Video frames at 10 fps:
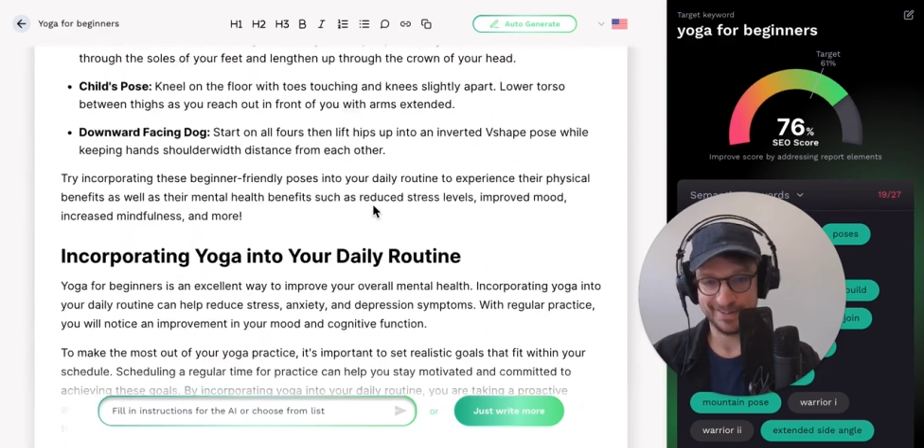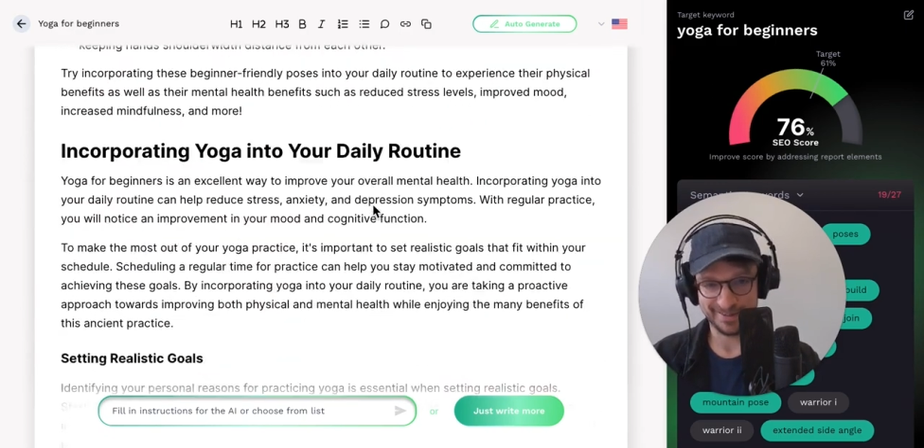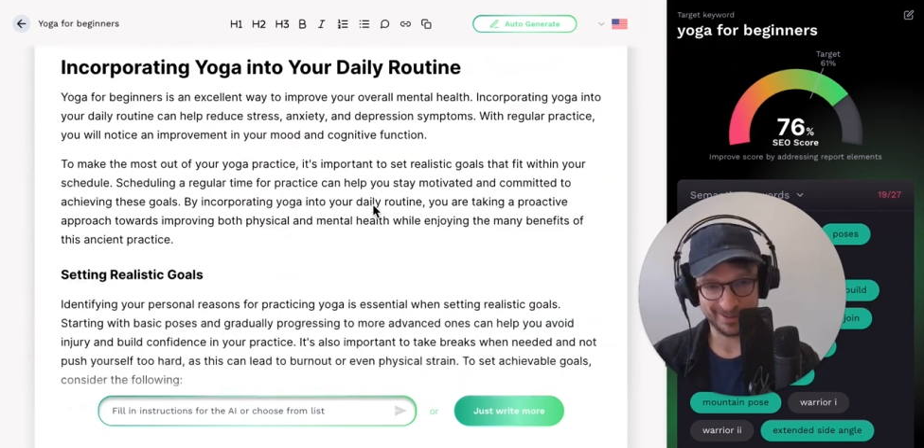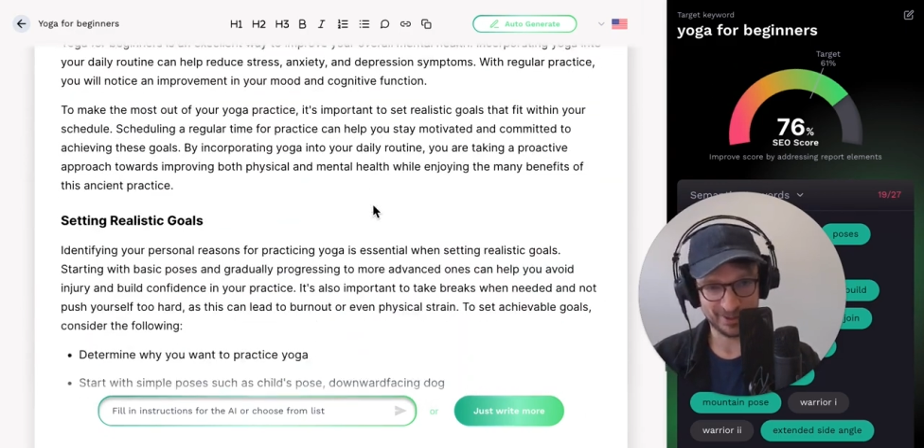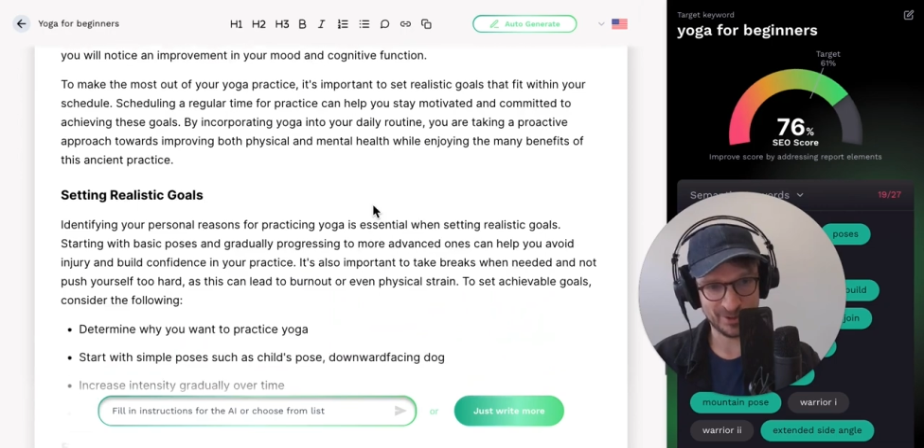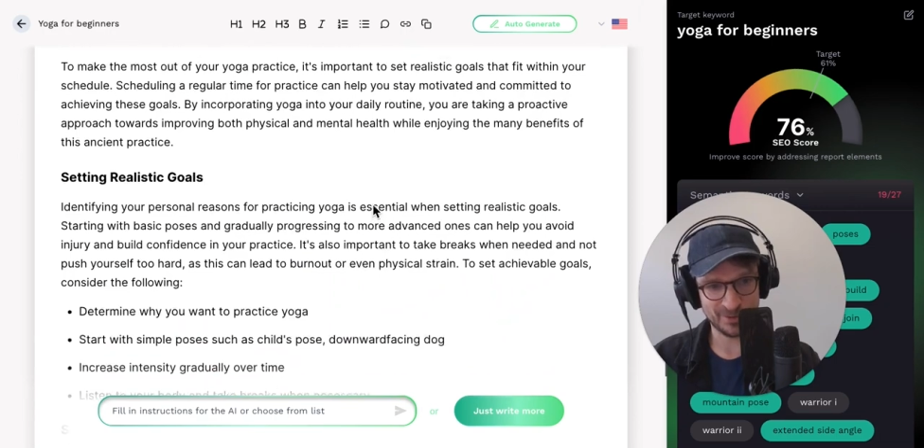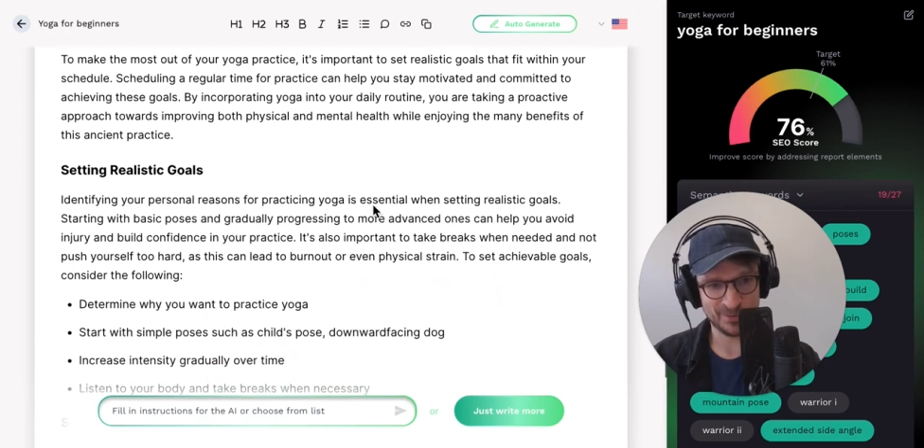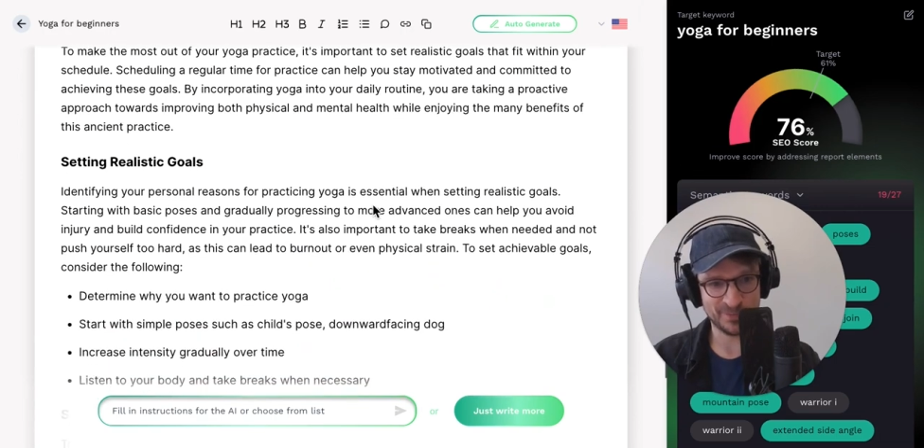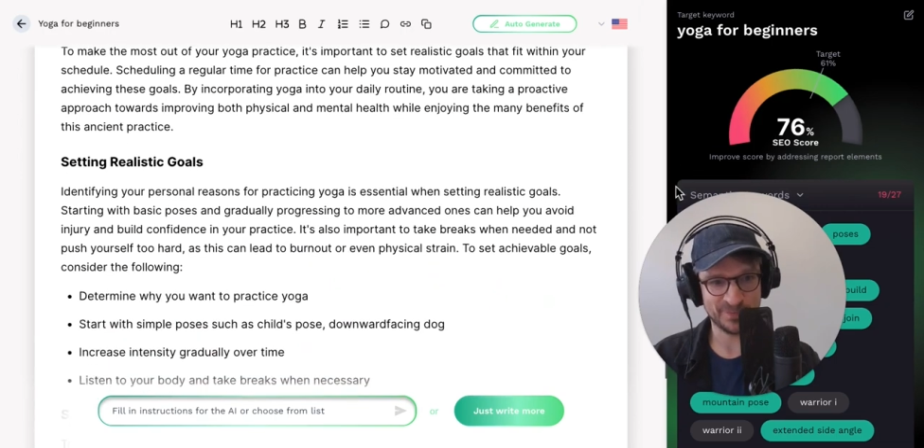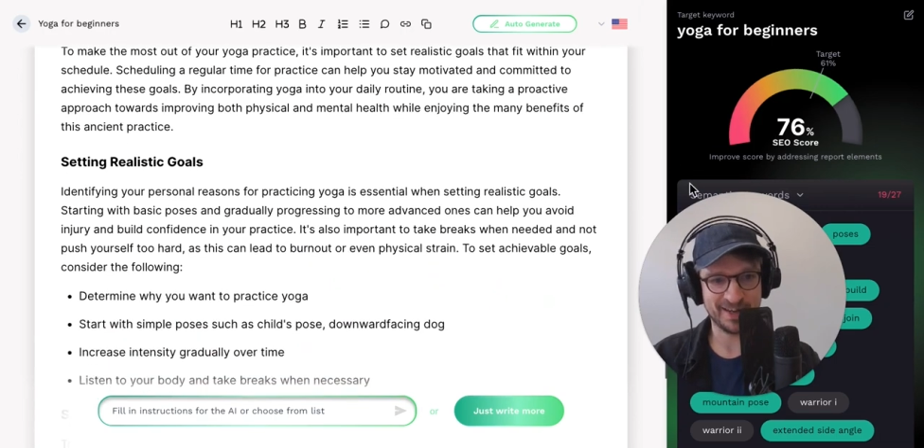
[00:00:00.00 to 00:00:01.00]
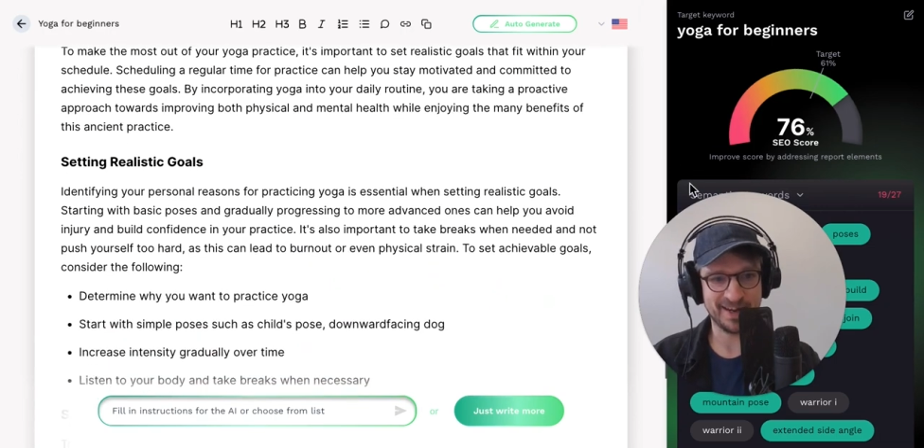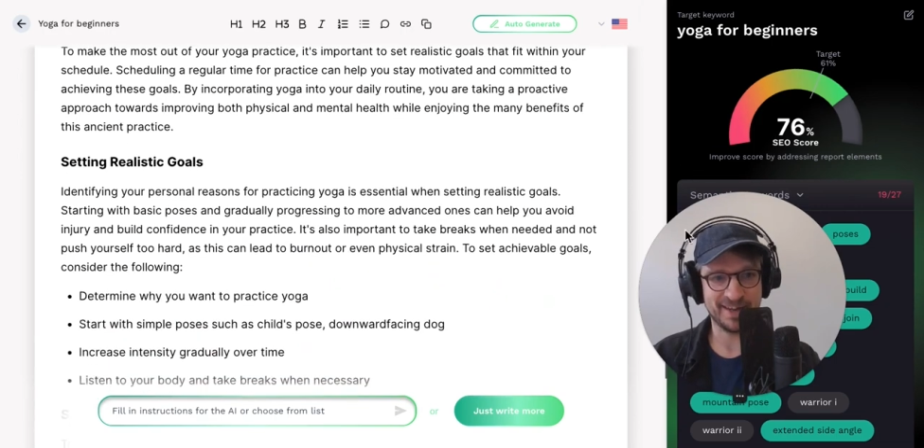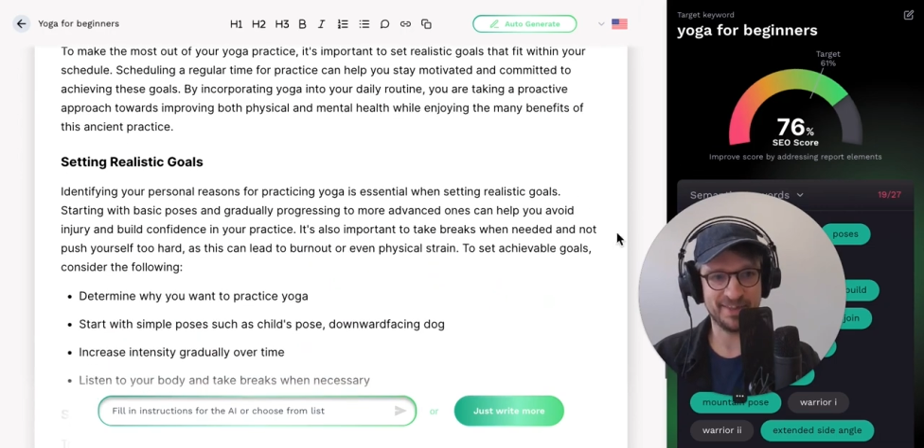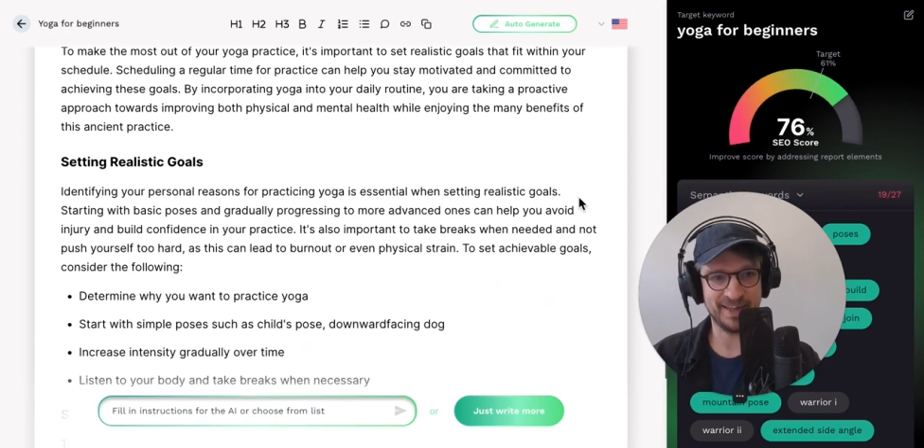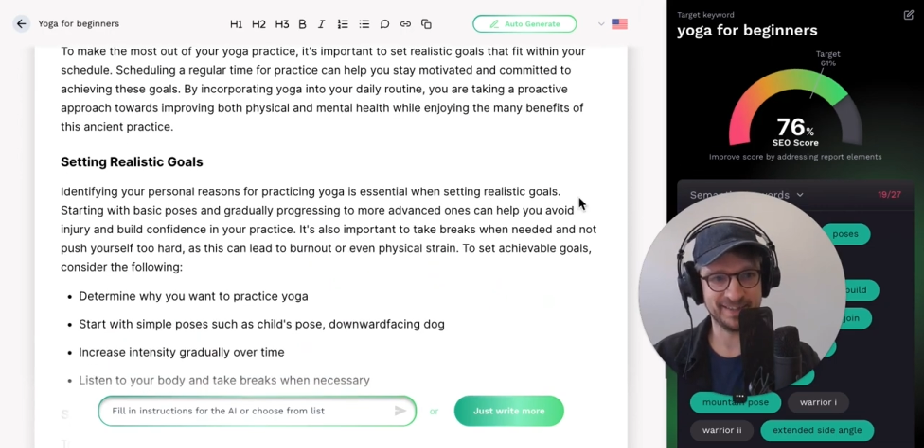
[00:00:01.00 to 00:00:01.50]
So
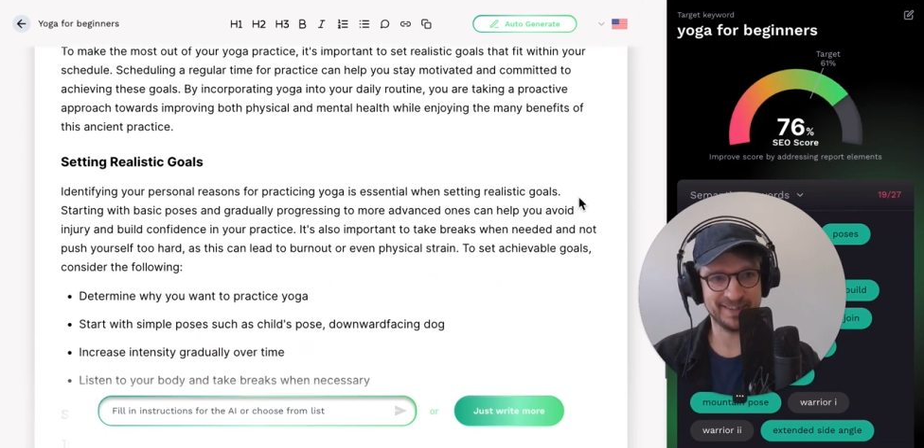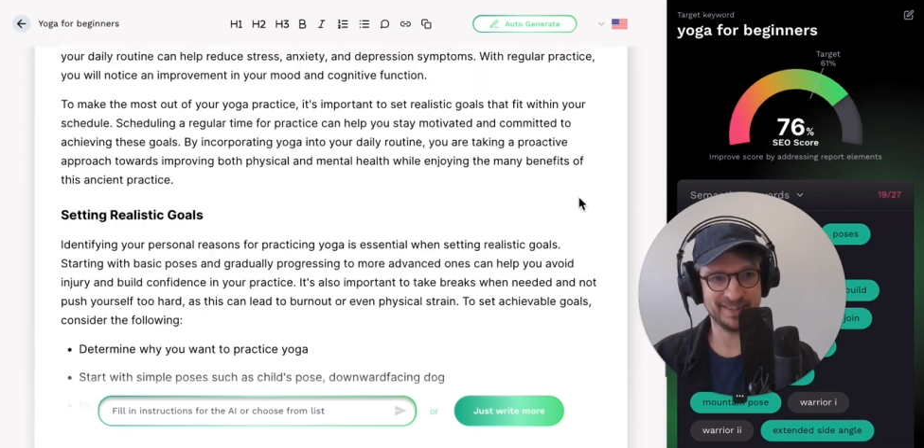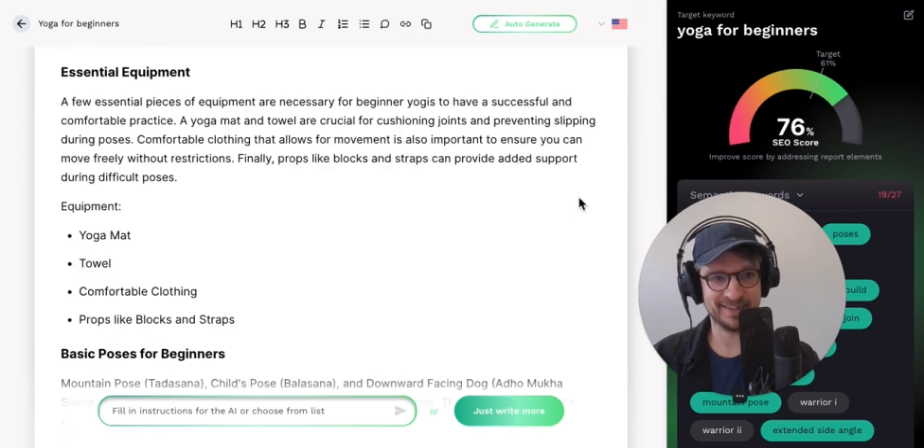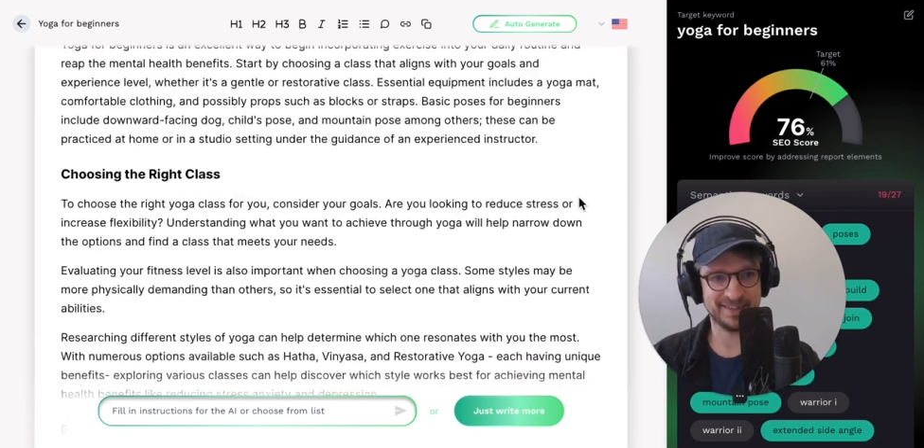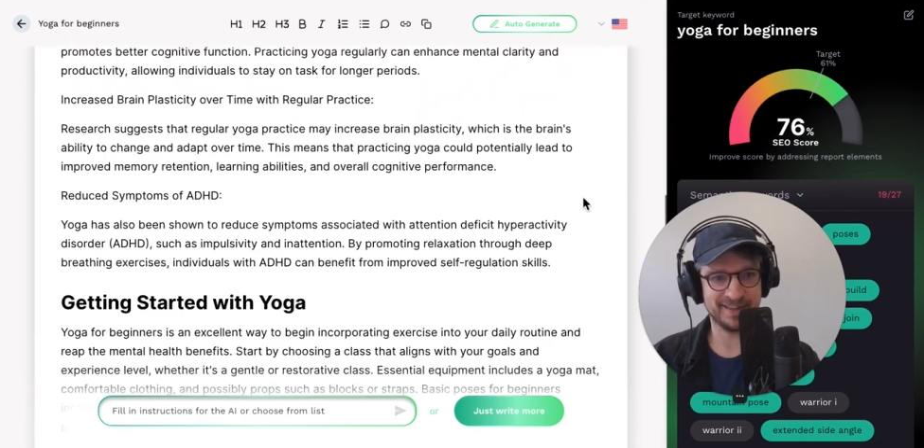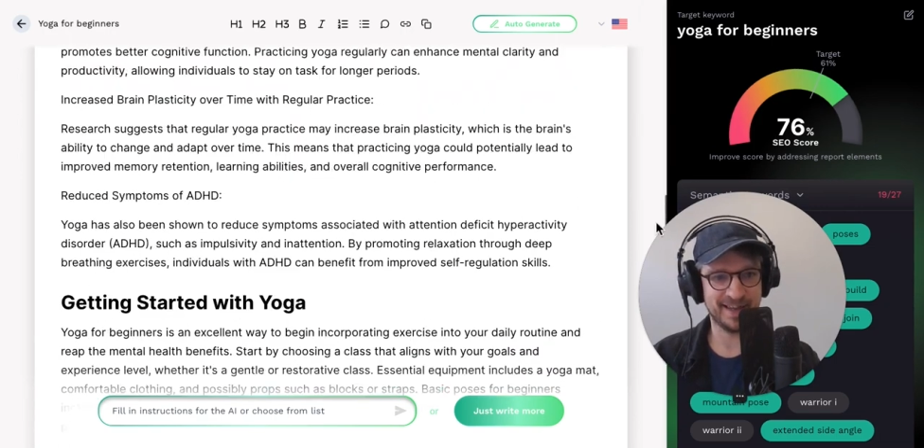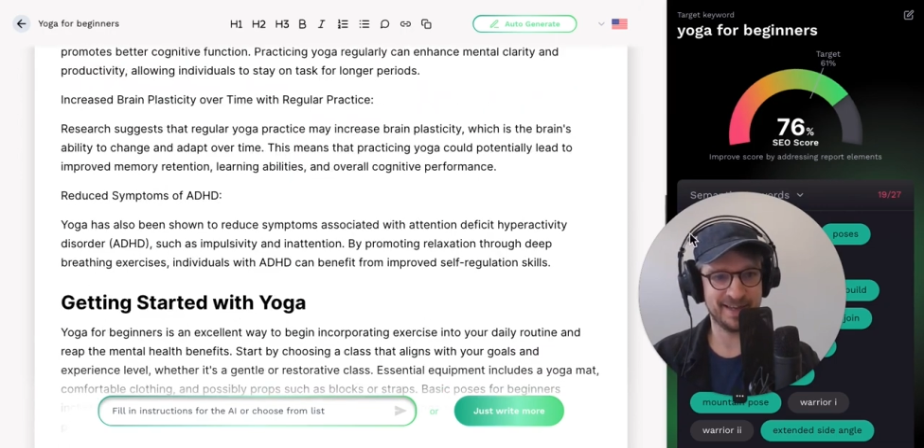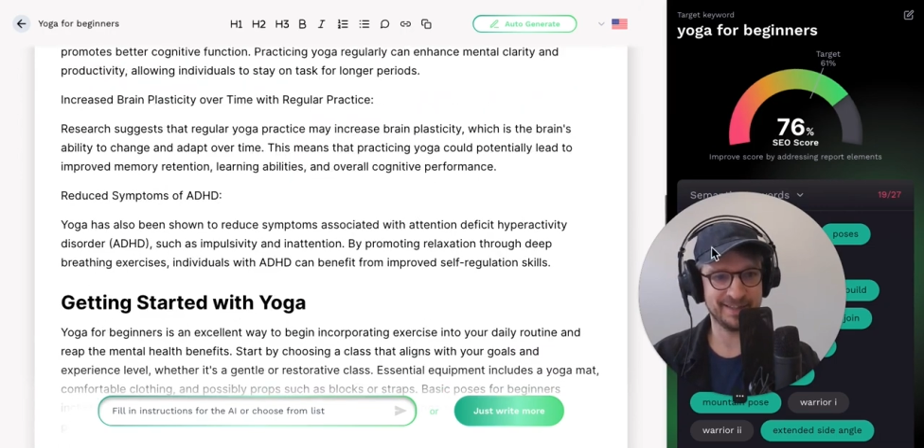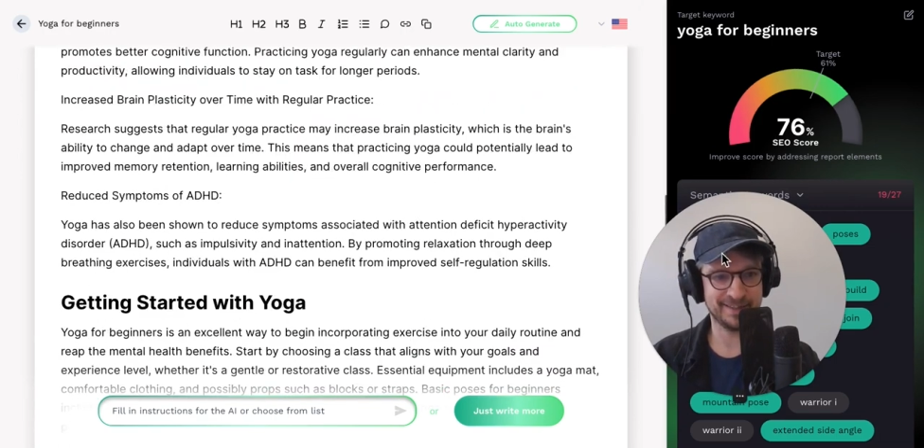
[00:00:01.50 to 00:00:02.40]
that's it. And